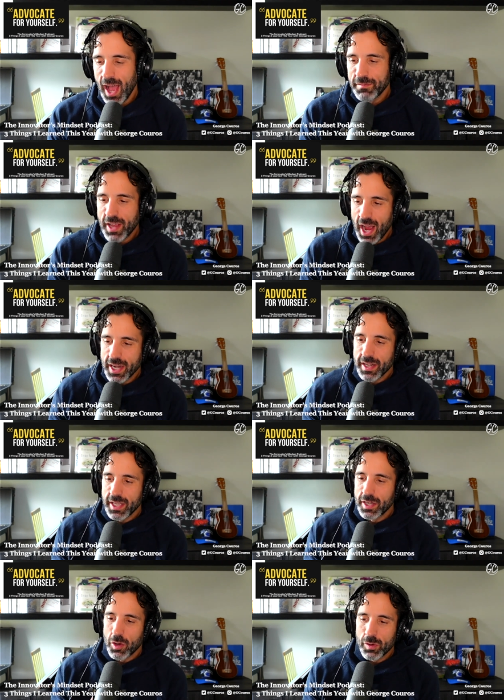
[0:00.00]
kind of, you
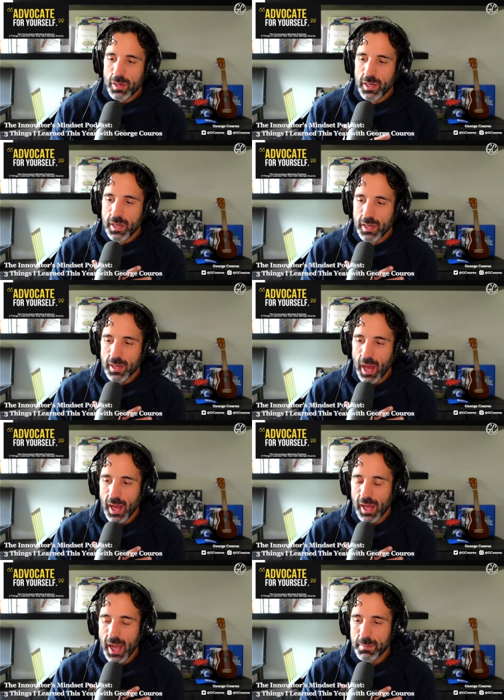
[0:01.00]
know,
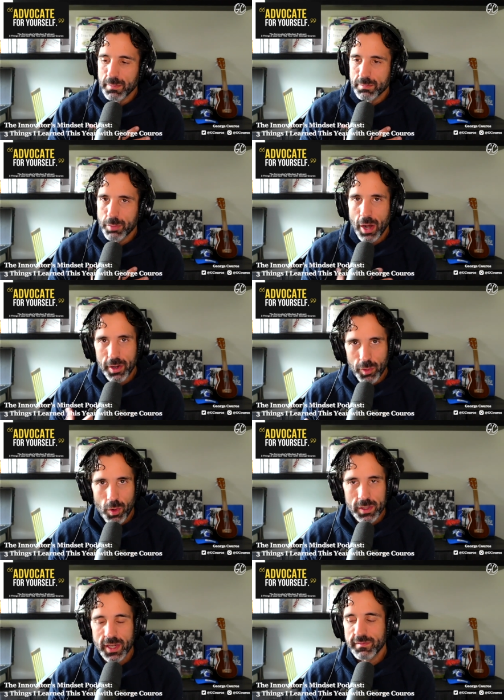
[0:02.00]
I'm proud of the
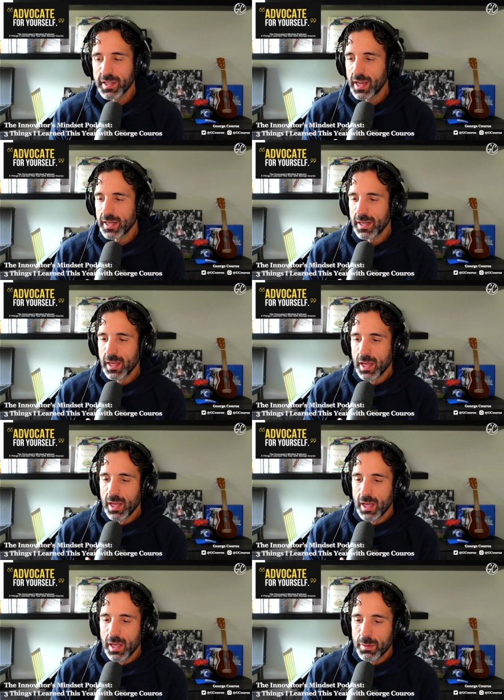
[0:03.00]
work that I've done,
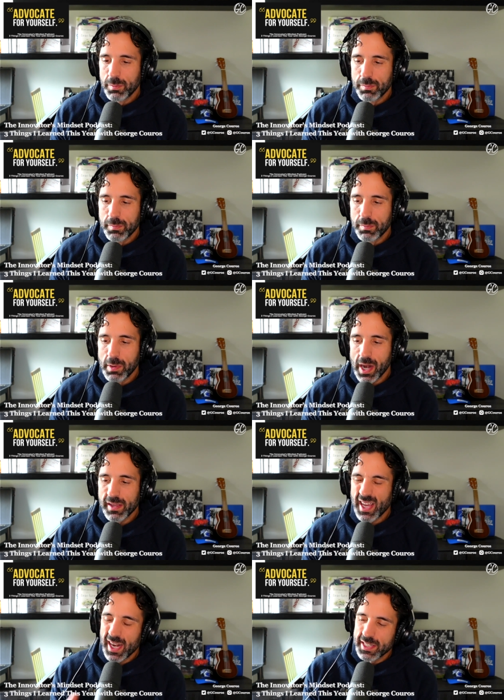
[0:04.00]
but I
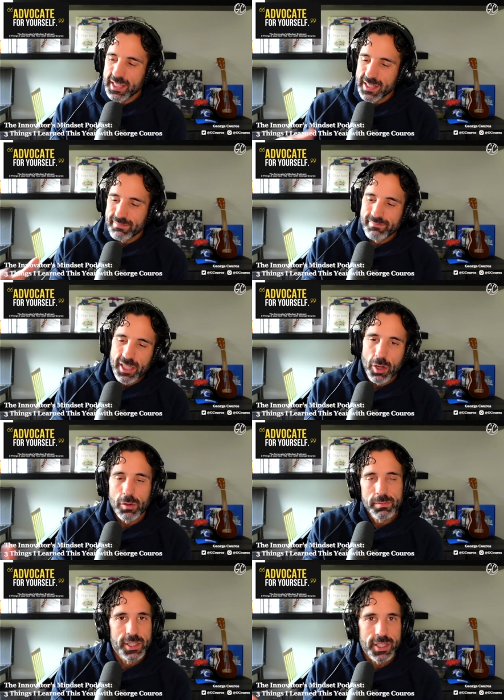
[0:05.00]
kind of just, you know,
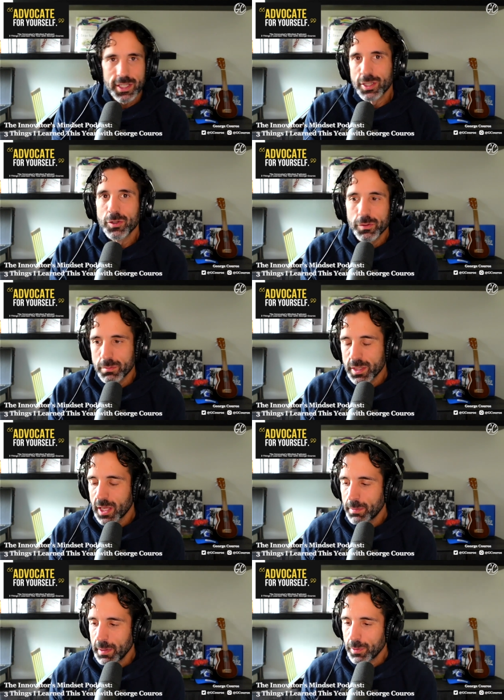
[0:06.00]
just assumed
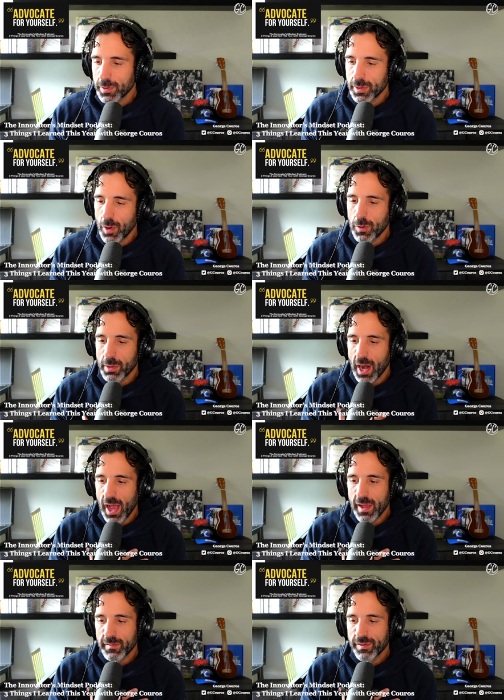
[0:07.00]
people know. But
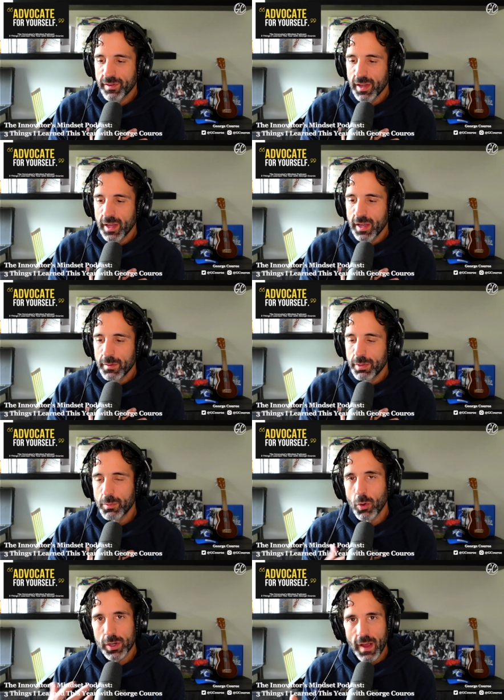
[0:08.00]
I've been
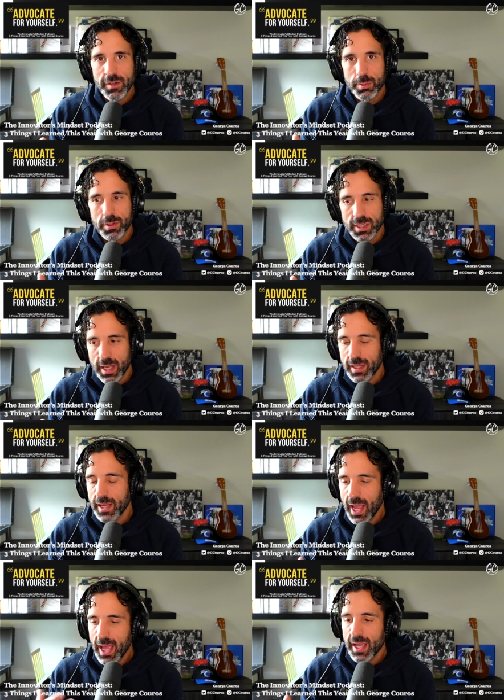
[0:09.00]
more comfortable saying like,
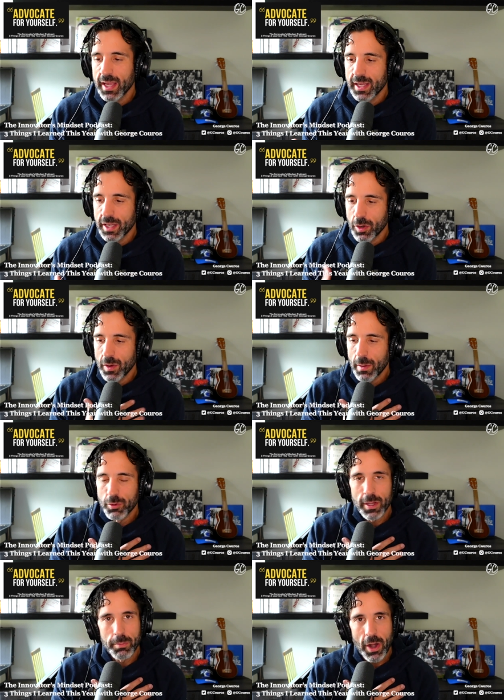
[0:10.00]
"Hey, you know, I'm
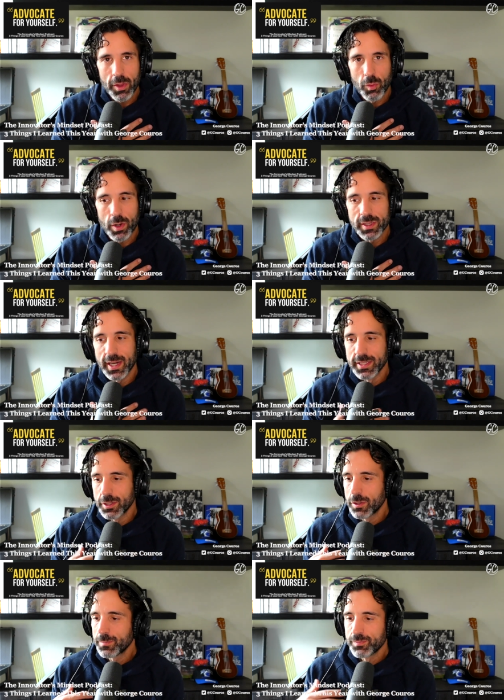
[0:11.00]
really proud of the work that I
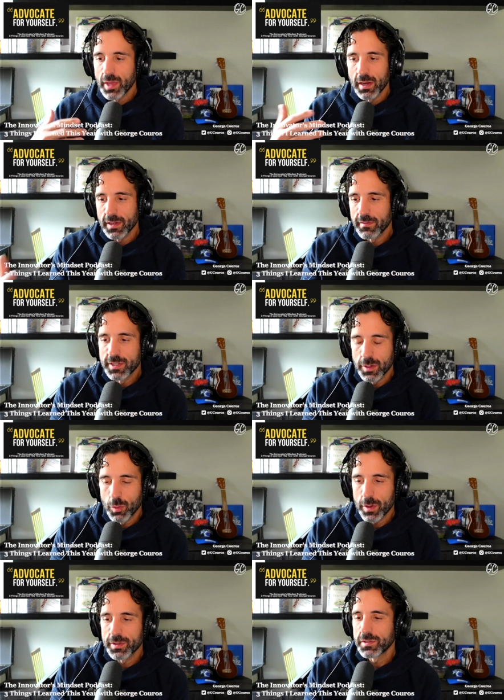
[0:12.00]
do. I'd love to
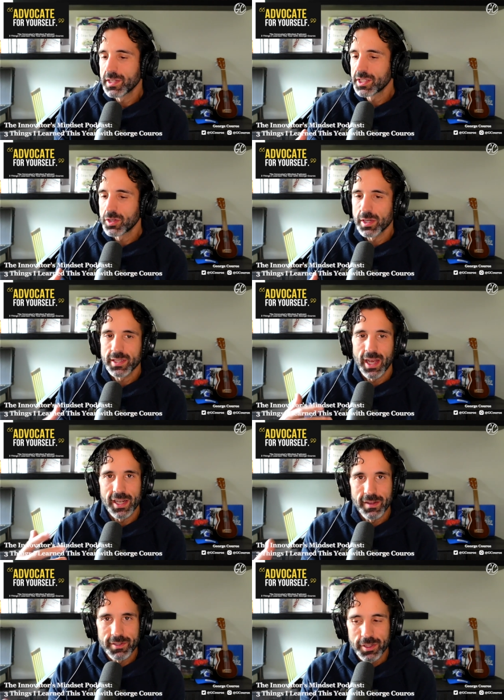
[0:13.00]
work with your district. I'd
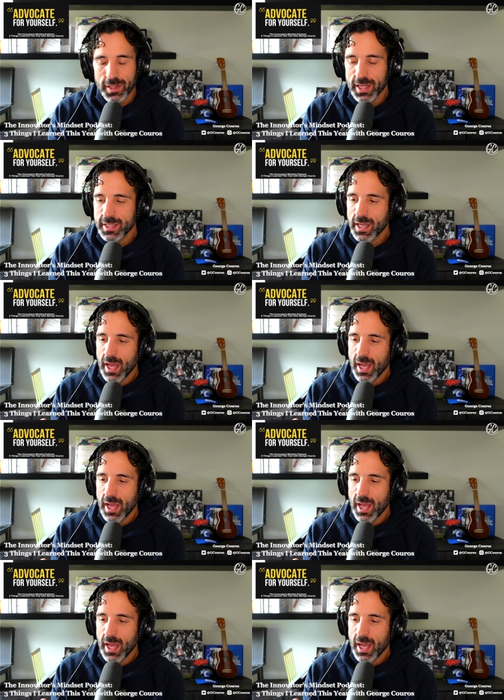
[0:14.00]
love to do this."